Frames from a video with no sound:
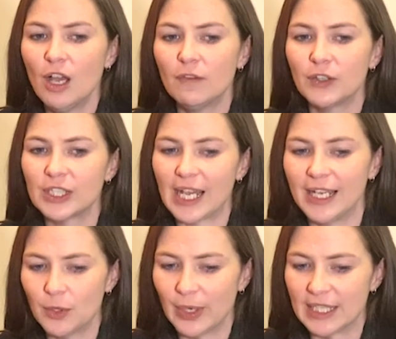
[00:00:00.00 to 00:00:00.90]
For a
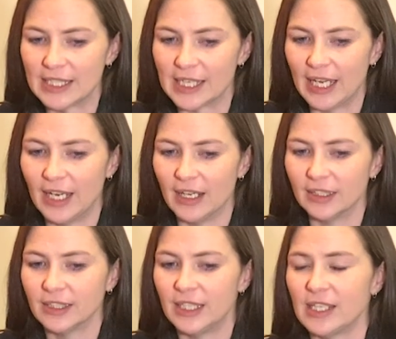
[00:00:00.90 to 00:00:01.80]
takeaway container,
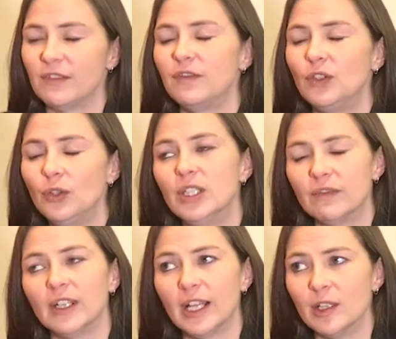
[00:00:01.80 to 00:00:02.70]
there's a few
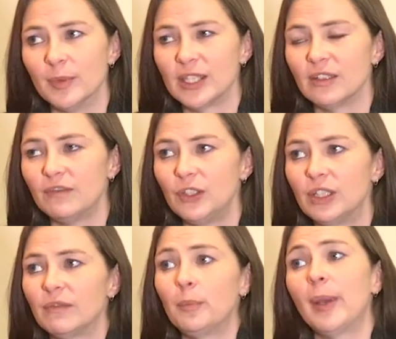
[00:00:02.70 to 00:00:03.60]
different elements and a few different